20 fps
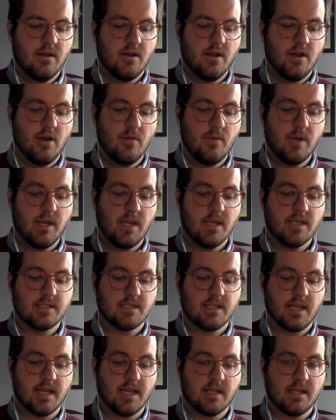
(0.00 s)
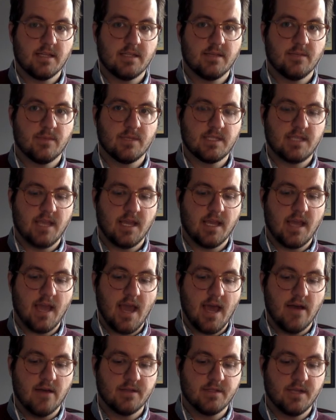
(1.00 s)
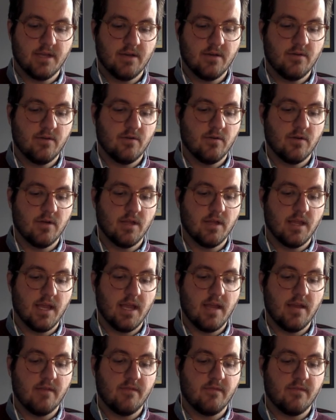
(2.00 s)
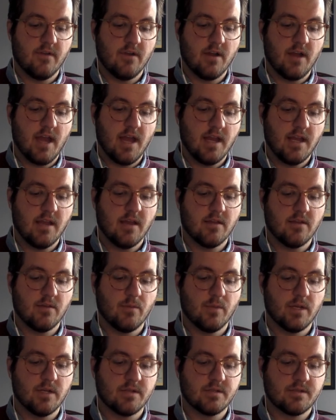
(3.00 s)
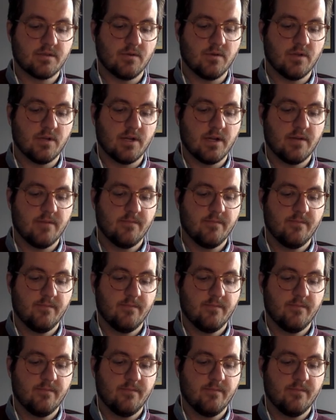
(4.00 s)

Nobody is likely to mistake Aldo or Elaine for any other middle schooler.